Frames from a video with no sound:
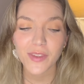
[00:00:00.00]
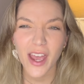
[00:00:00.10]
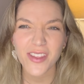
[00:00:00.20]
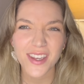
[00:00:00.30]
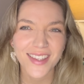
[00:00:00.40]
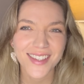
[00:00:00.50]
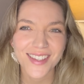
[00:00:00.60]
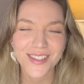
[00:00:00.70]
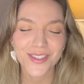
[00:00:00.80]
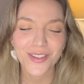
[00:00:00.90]
I think this
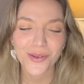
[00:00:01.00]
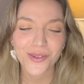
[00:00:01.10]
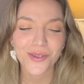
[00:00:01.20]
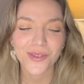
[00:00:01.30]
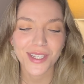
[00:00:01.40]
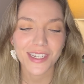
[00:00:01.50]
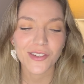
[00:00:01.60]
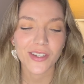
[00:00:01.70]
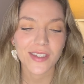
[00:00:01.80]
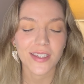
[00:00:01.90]
is so cool and
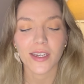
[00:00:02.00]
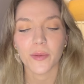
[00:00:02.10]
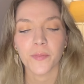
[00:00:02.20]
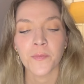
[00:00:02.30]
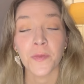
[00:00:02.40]
interesting.